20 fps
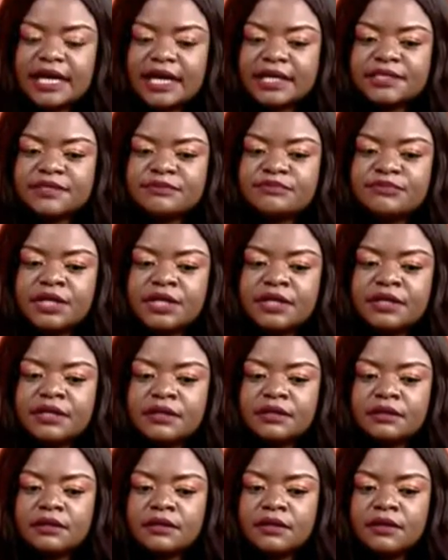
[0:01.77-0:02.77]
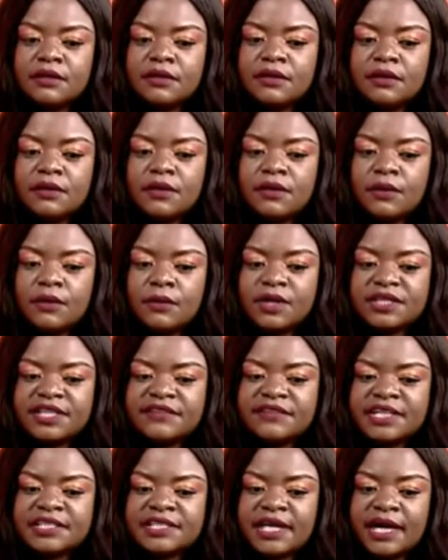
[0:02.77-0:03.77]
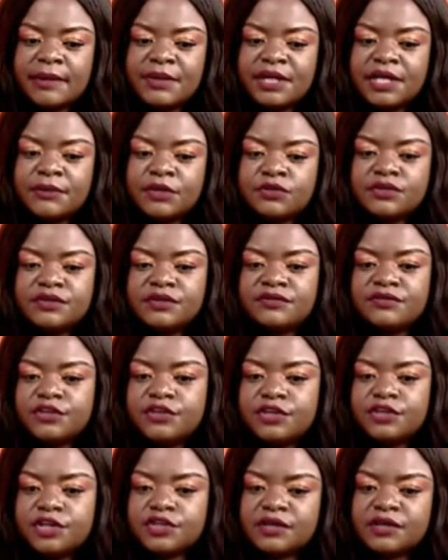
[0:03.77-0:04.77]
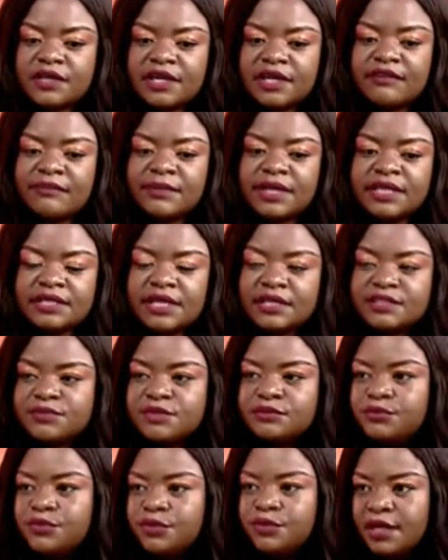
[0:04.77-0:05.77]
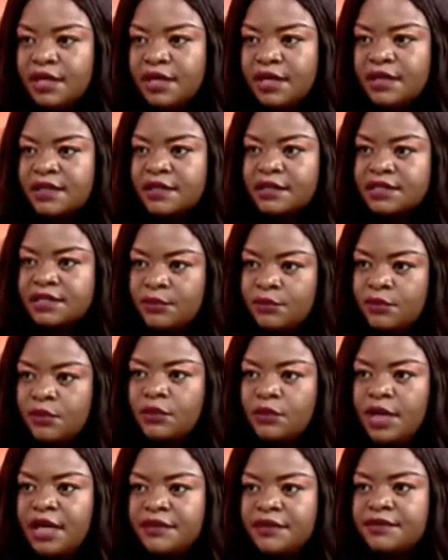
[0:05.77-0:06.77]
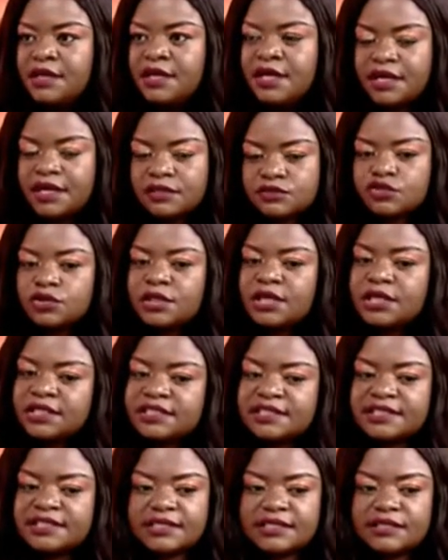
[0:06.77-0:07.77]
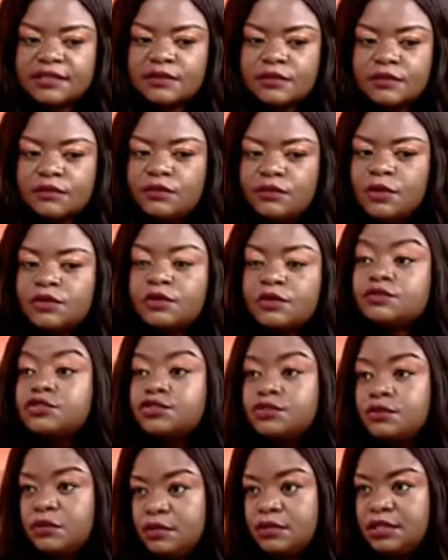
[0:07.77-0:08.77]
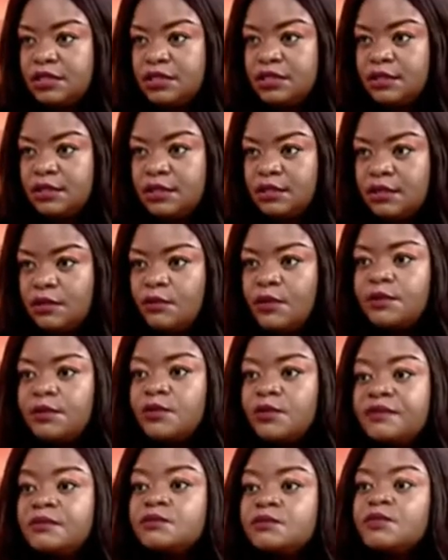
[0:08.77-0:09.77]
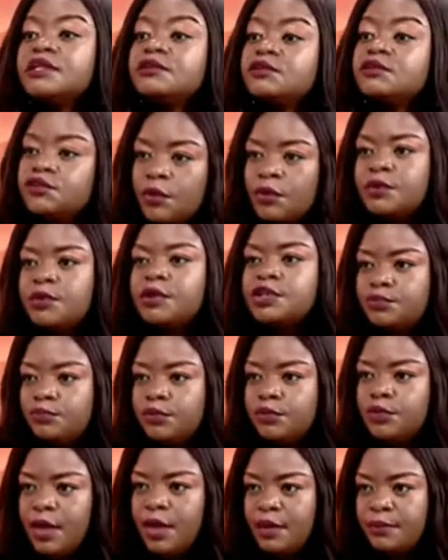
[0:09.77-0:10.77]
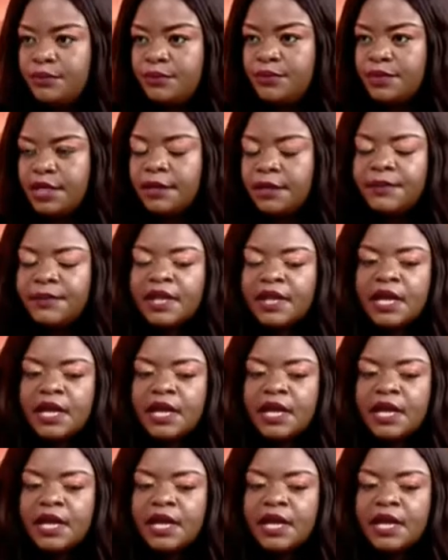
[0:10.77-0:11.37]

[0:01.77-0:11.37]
has been whatever is happening between the federation and the government has been bringing under the table. I think as journalists, we were not shocked when, when, when you know it blew up. yeah,